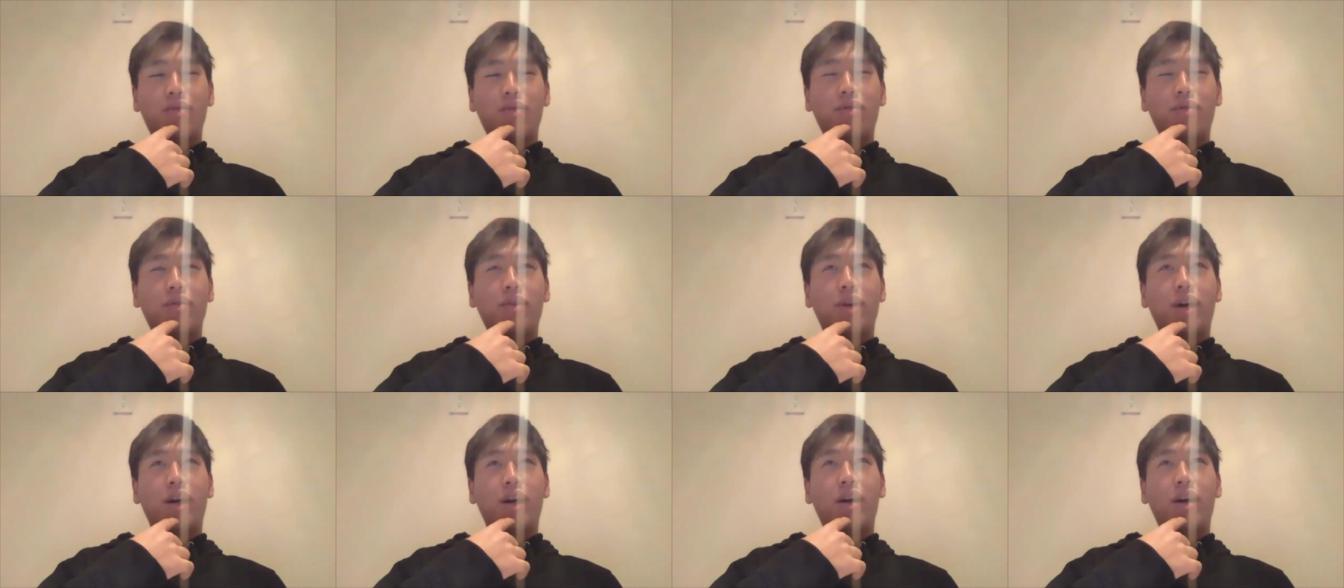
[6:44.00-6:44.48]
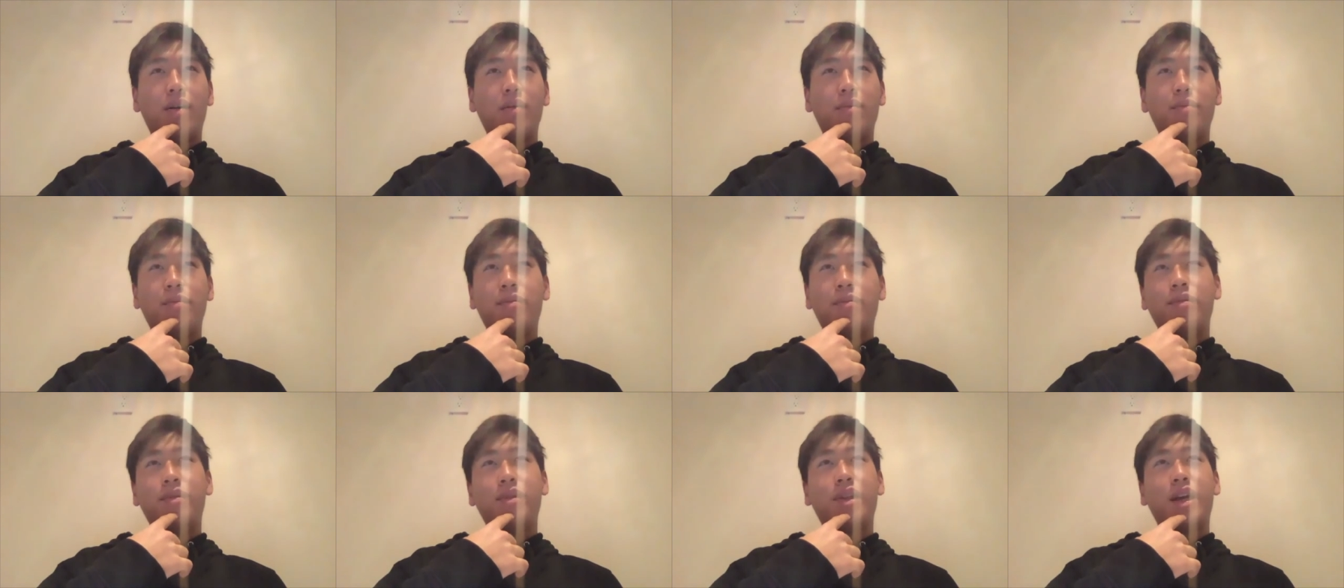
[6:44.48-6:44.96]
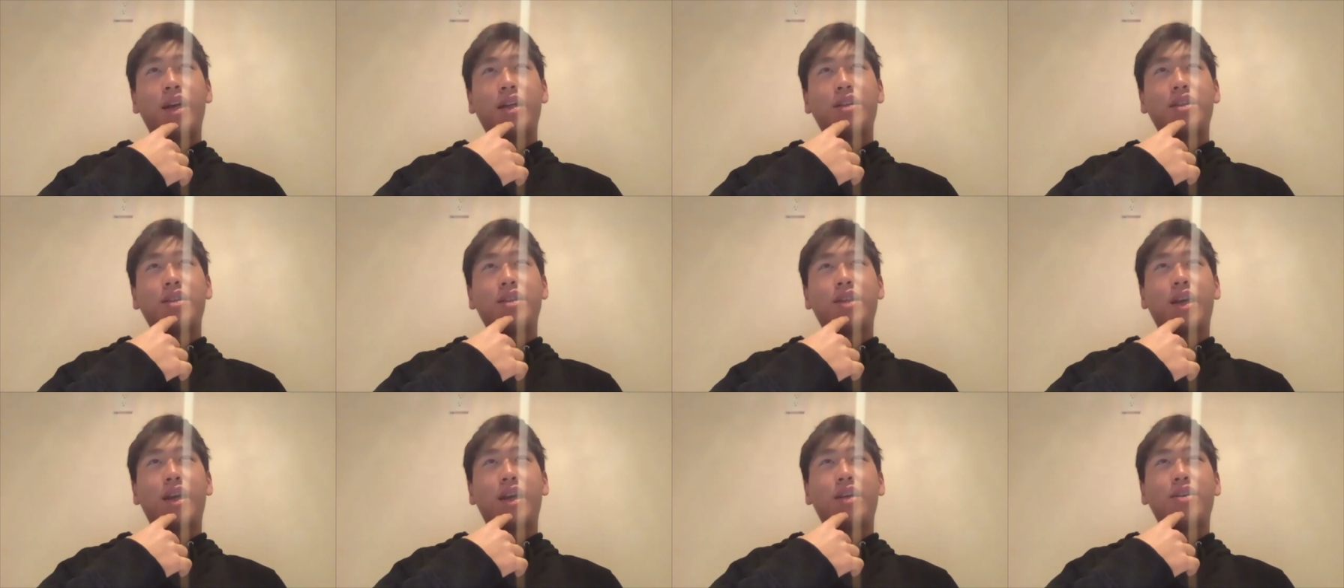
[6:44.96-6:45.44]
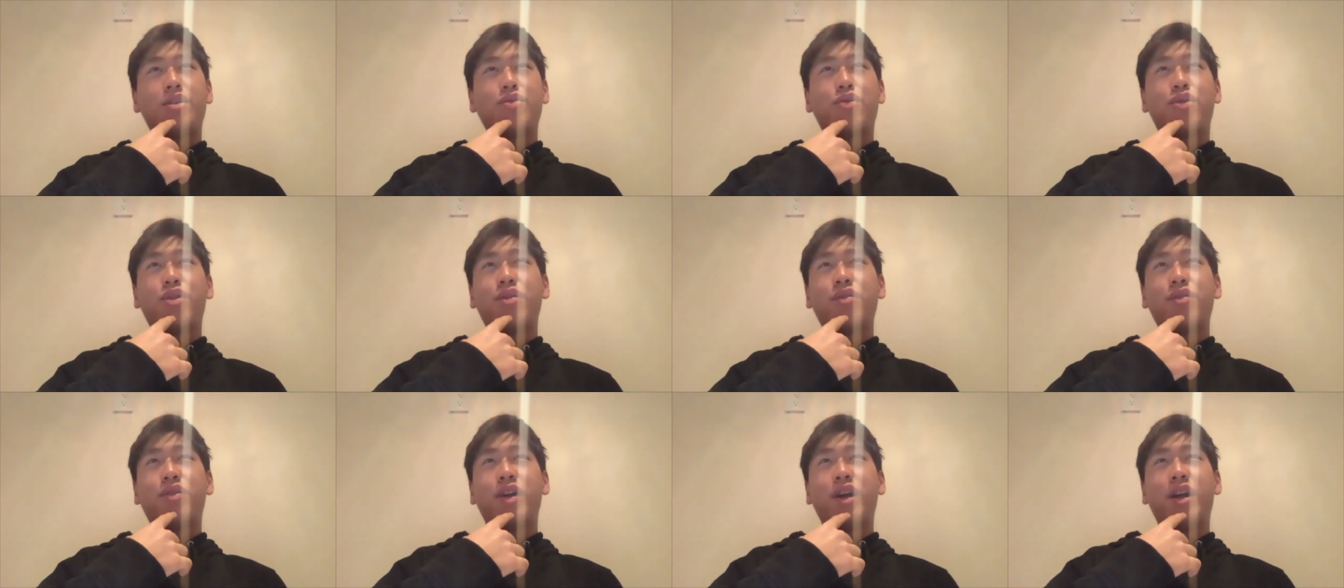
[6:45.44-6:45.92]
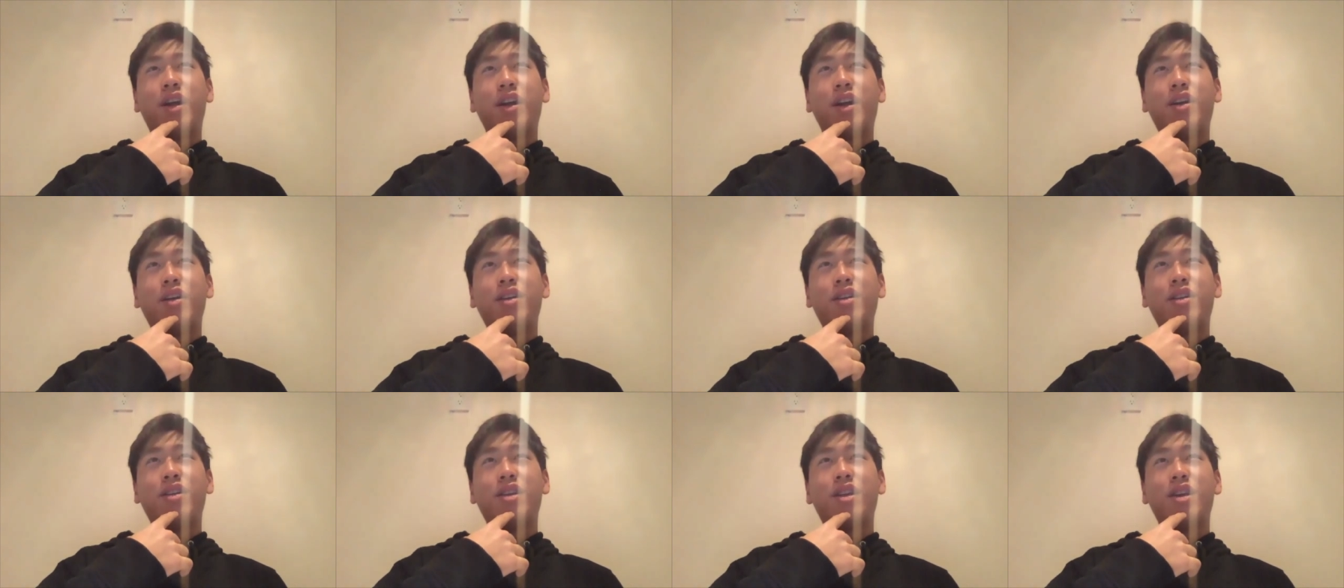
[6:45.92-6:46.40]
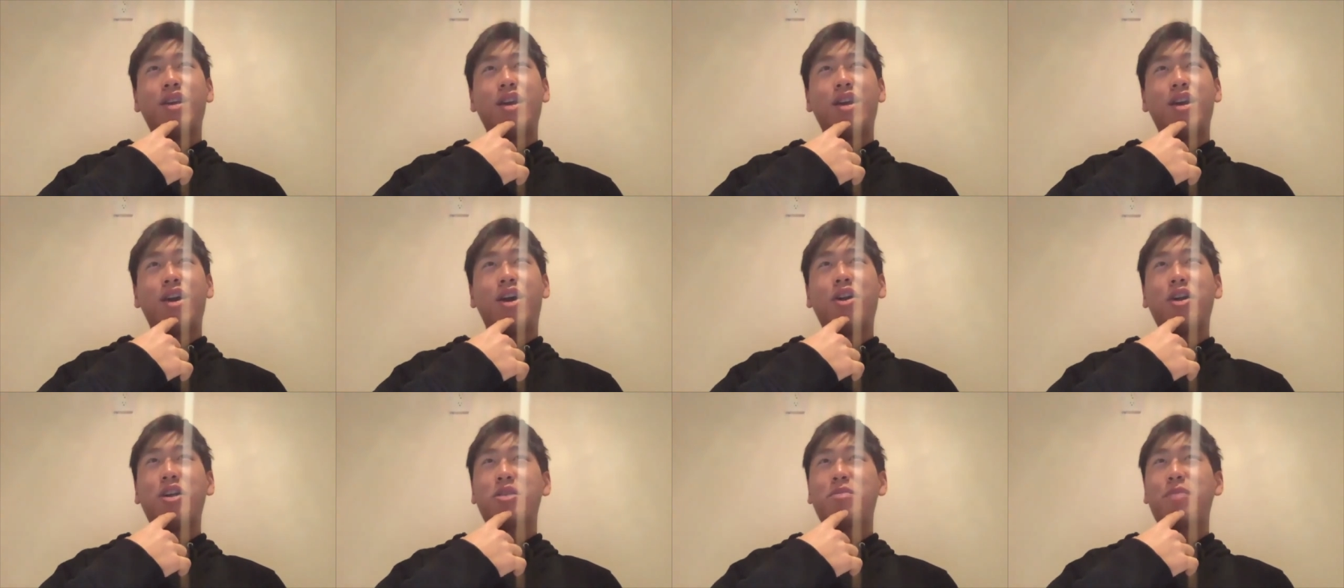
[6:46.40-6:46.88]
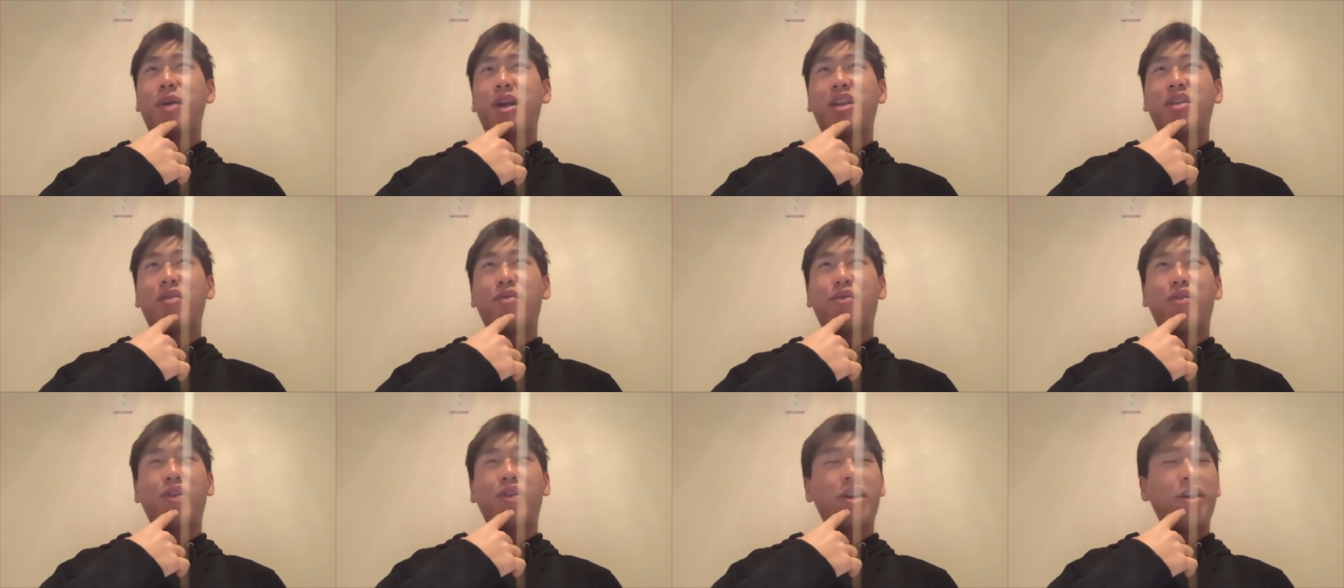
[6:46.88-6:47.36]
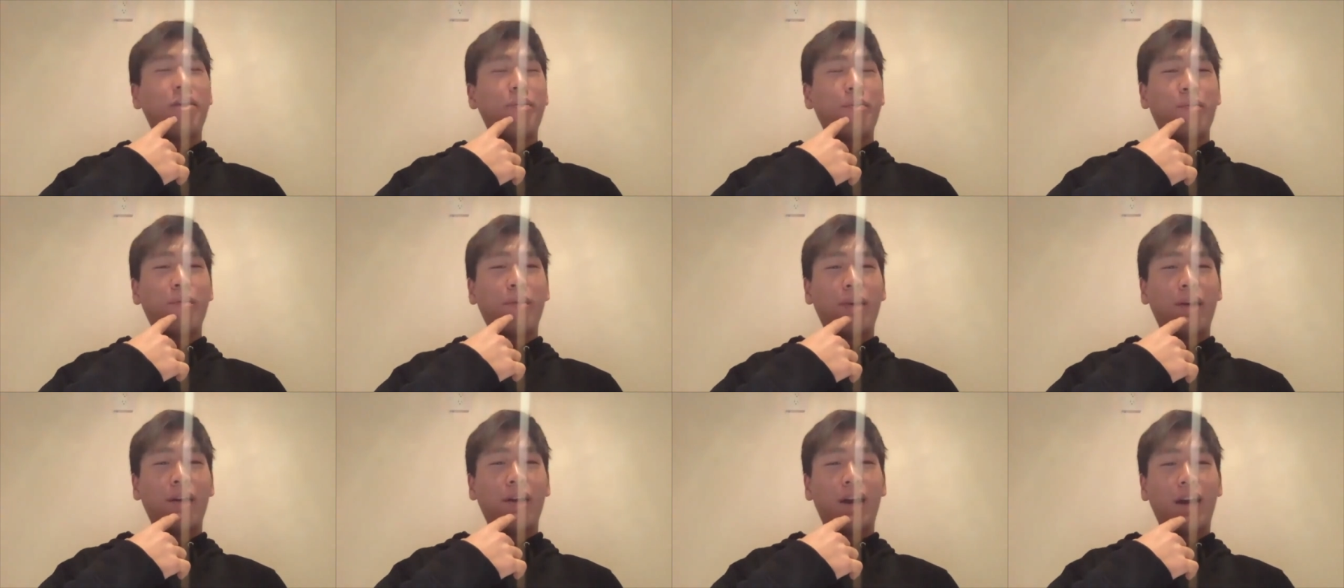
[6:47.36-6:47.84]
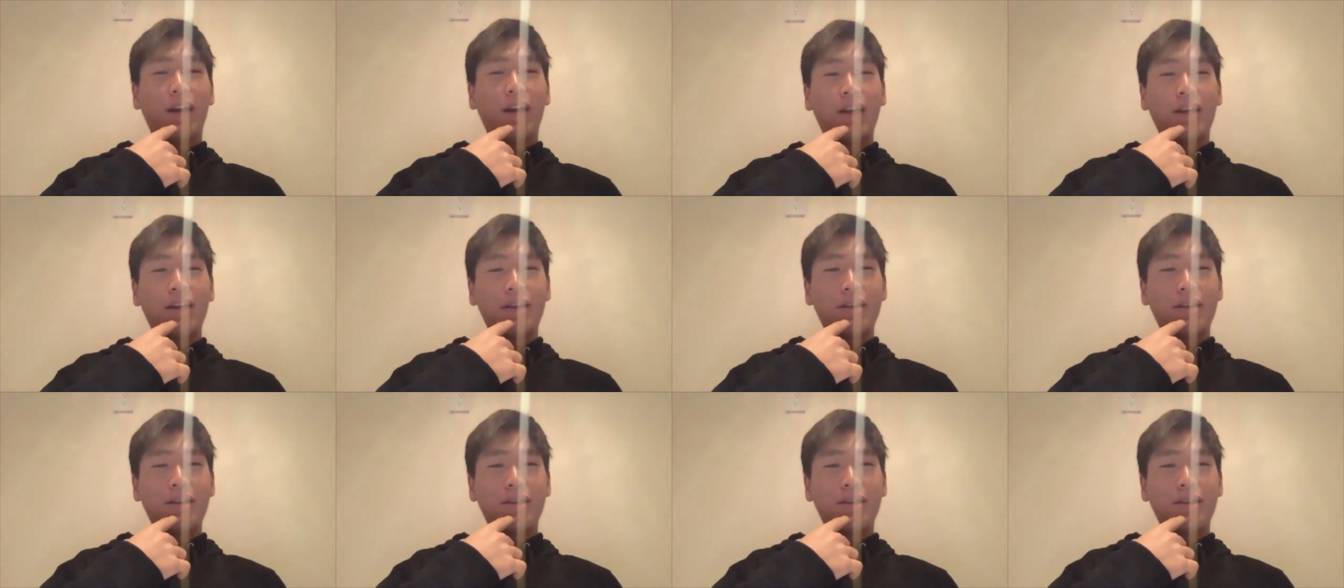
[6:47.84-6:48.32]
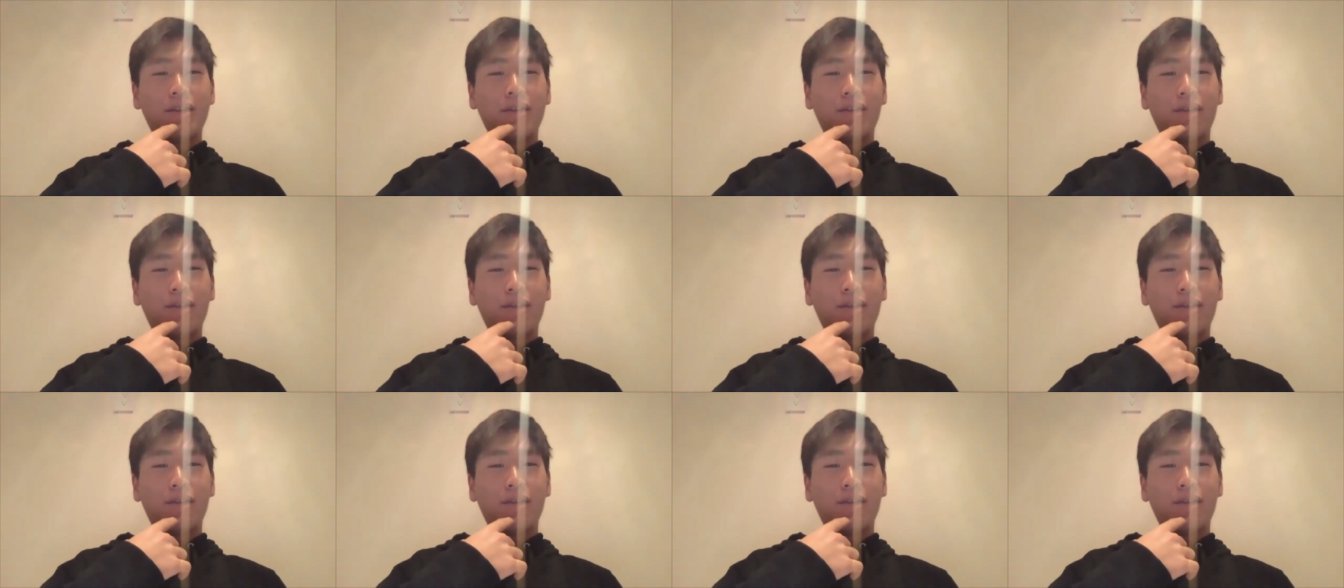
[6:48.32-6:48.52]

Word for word: Um, that's like sort of like the unexpected freedom, I guess,